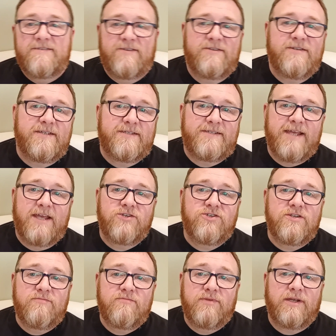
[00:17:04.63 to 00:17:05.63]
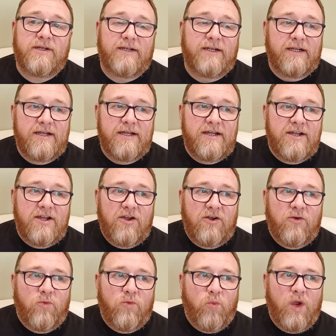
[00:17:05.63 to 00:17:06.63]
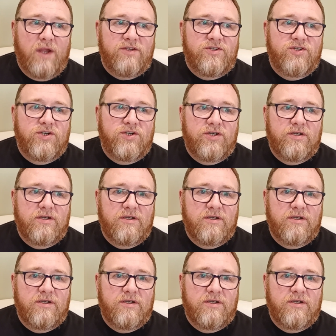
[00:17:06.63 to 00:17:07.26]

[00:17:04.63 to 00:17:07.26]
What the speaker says: Sunday session beer, which